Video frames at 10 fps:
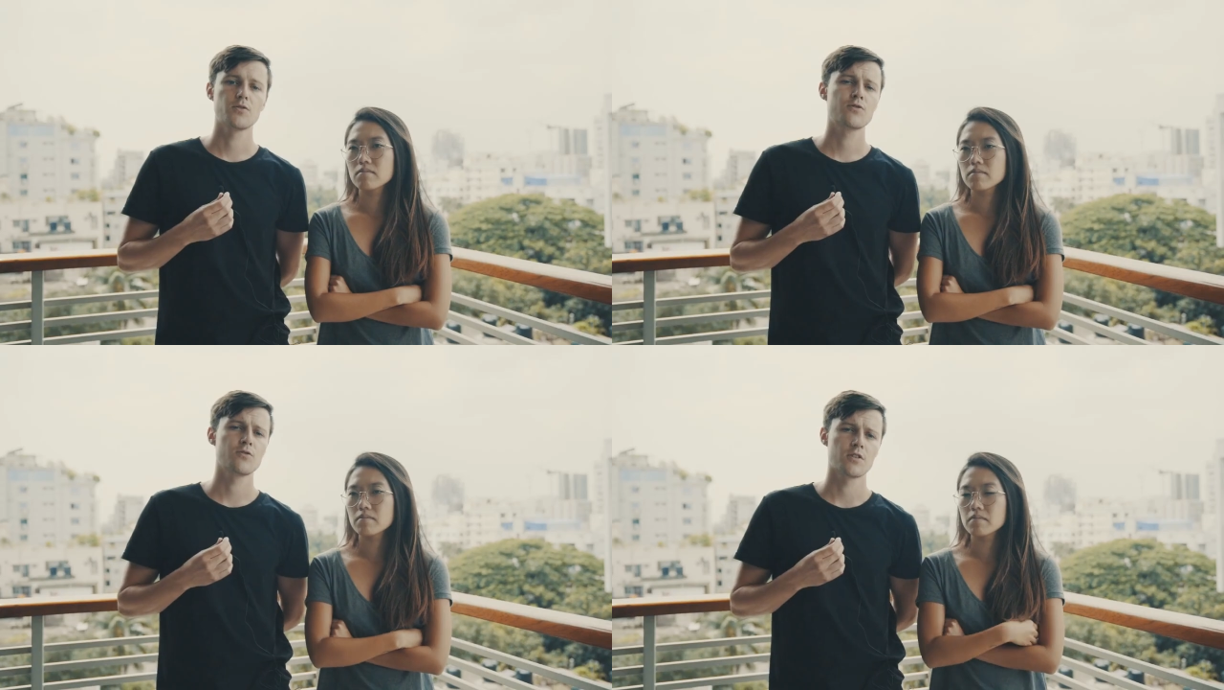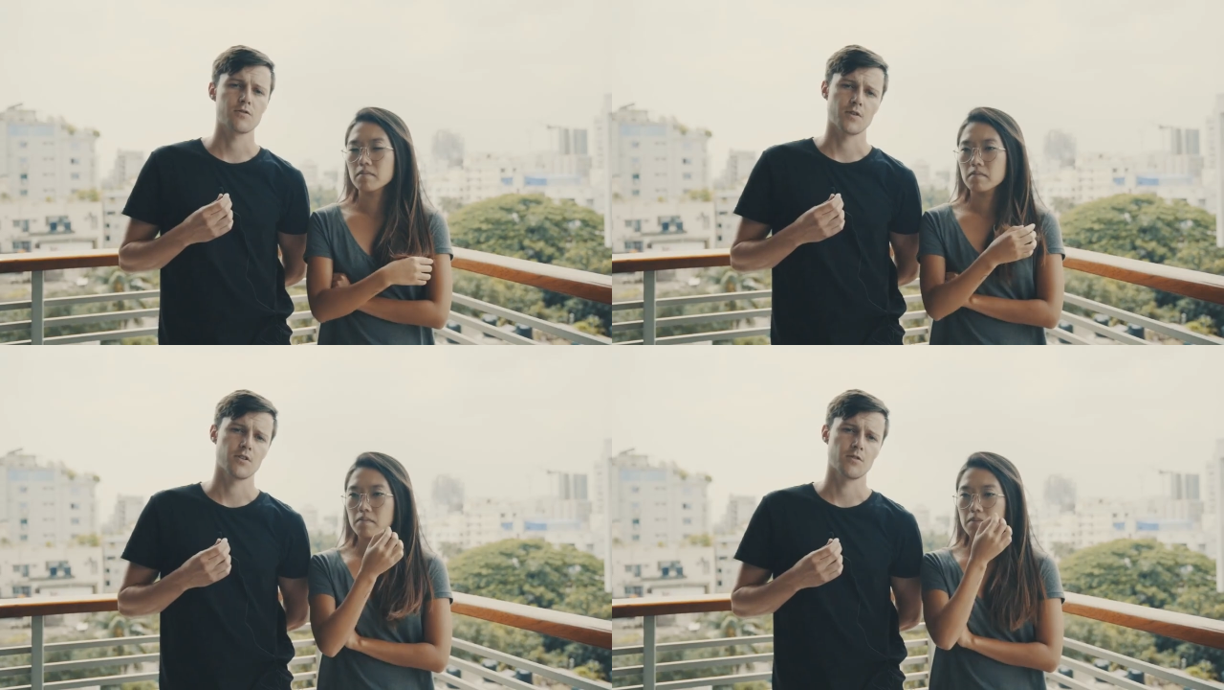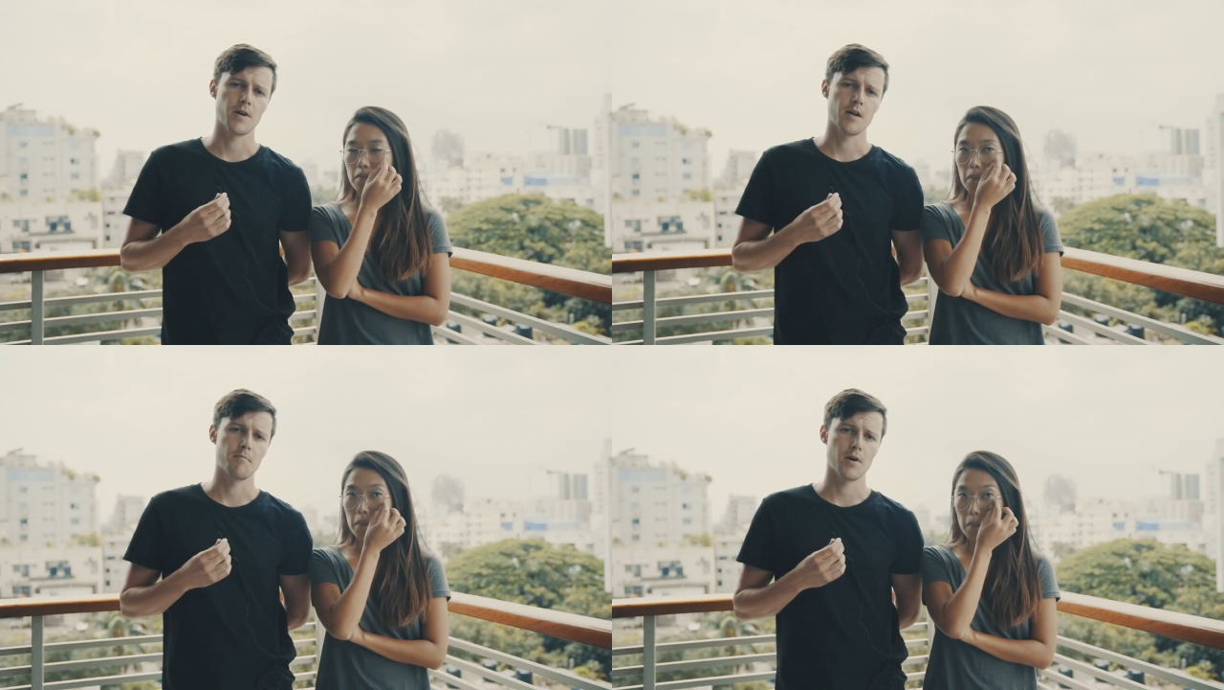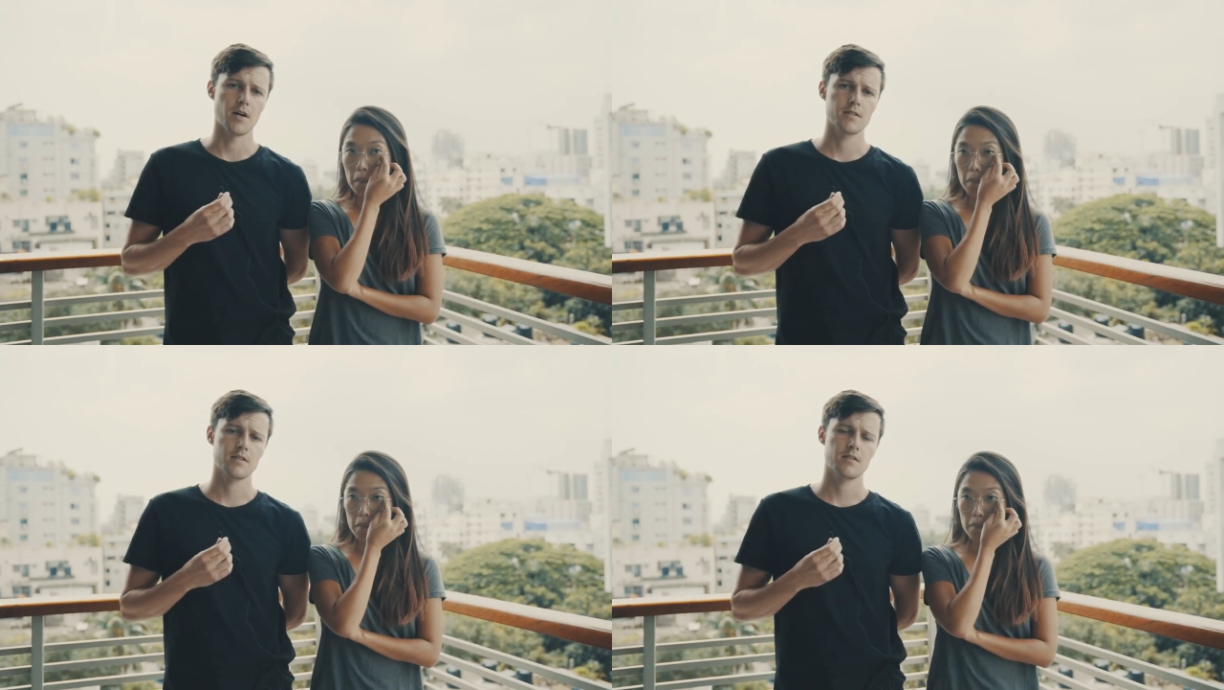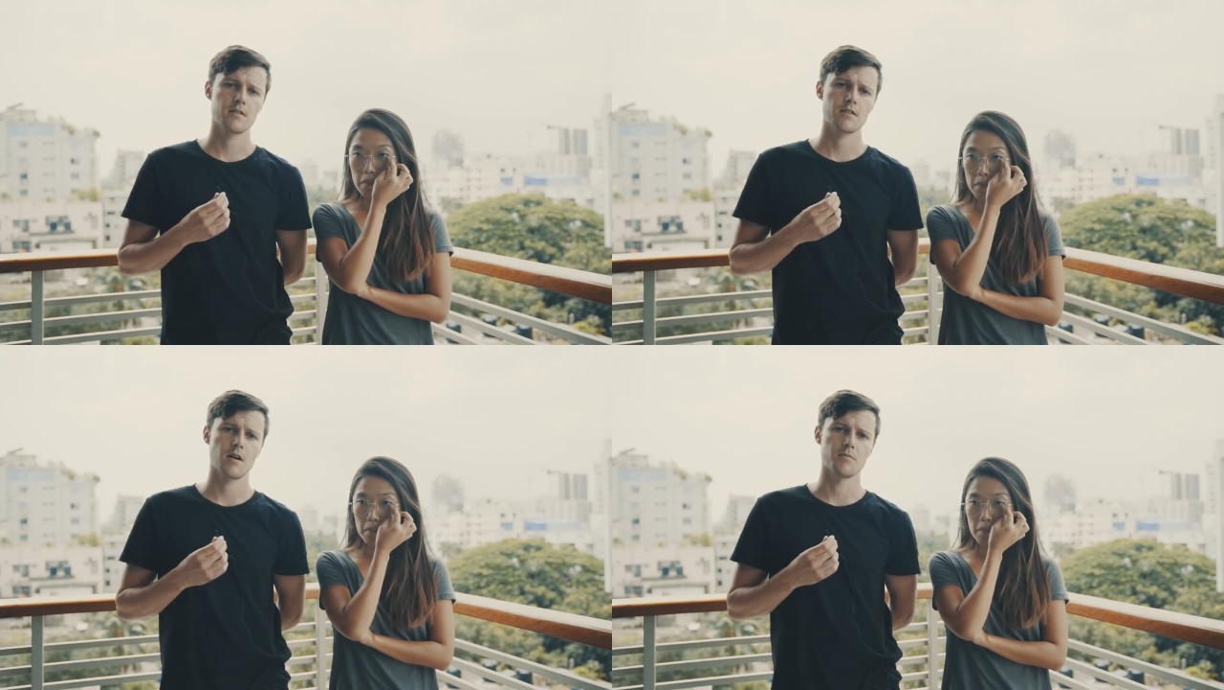Speaker 1: Two students were killed by a bus a
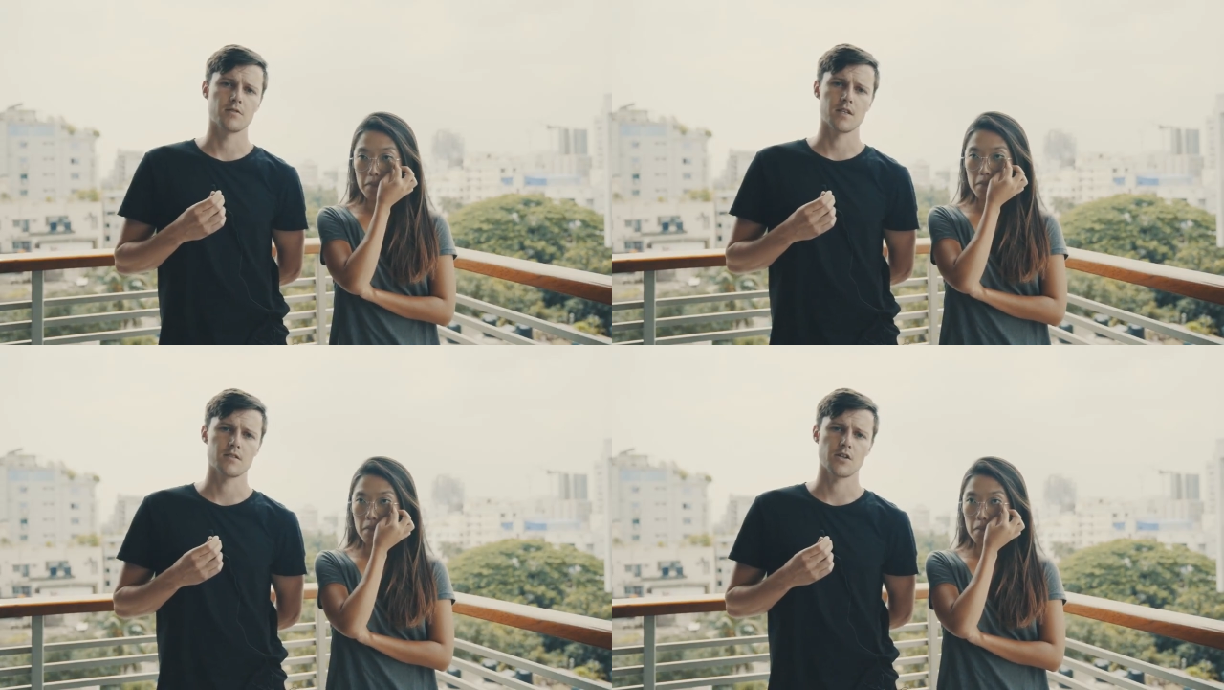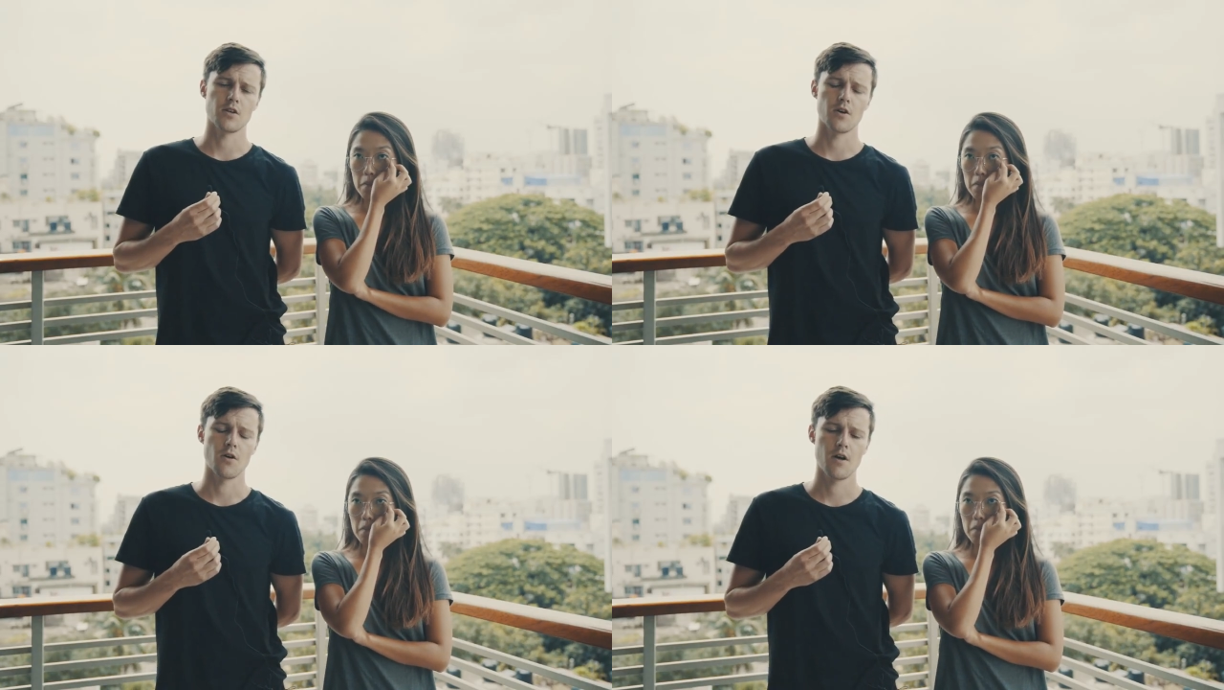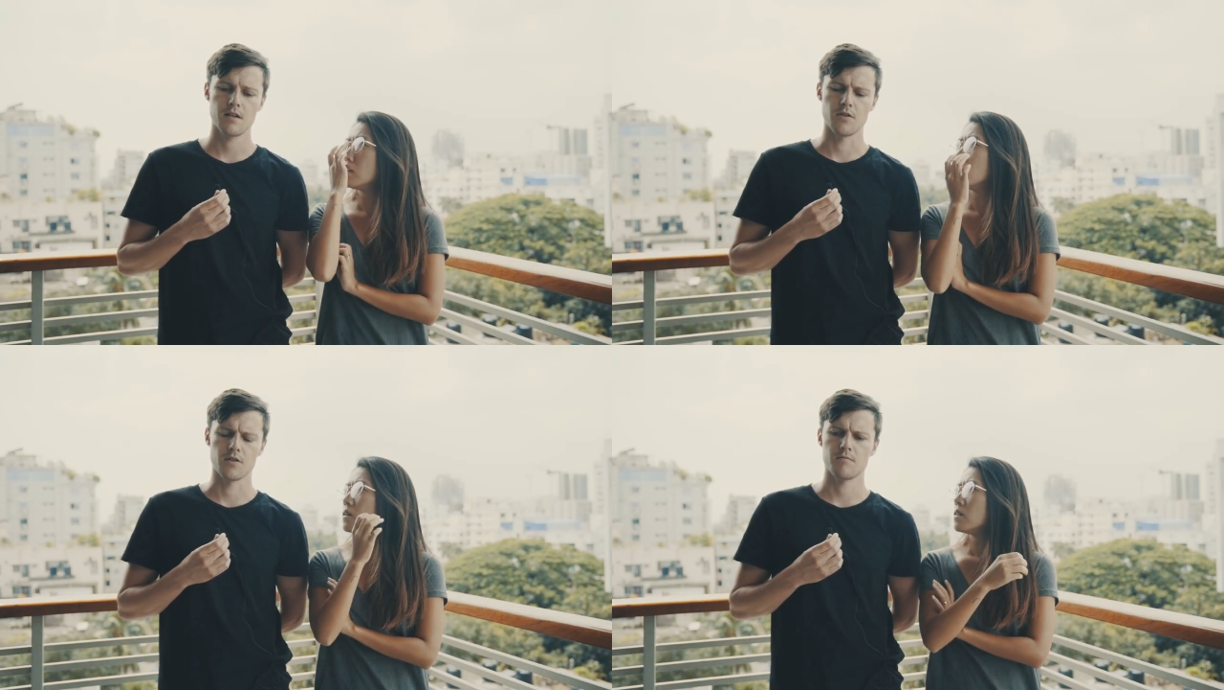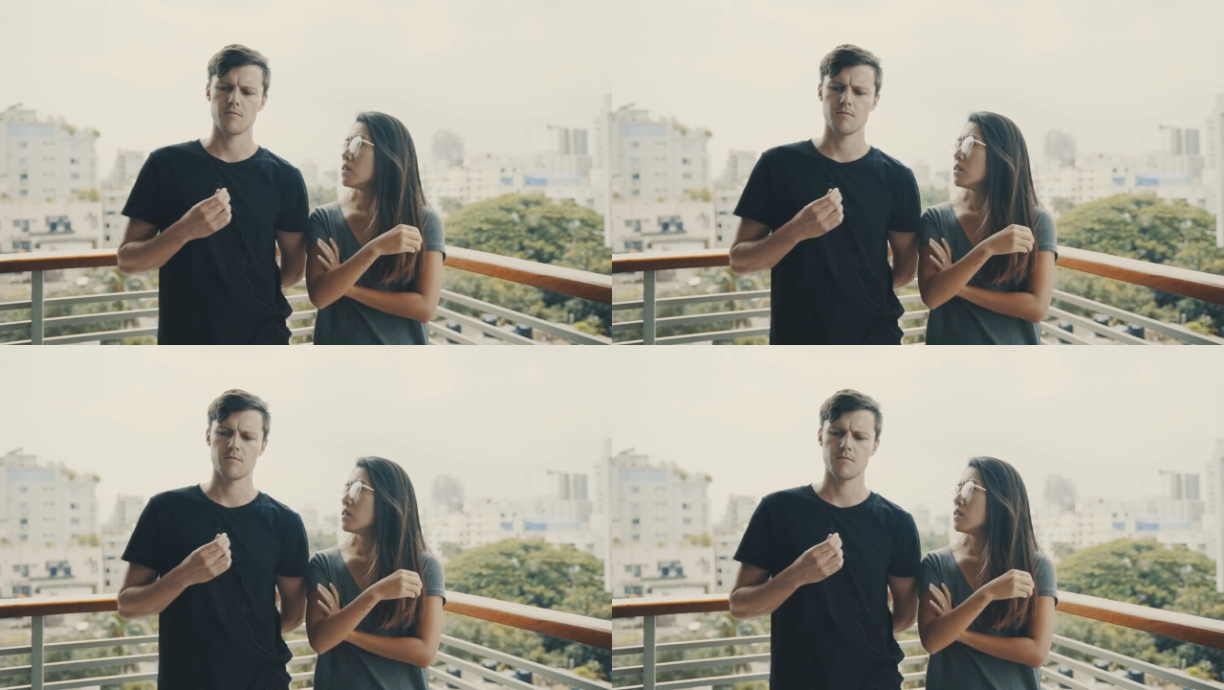couple days ago, or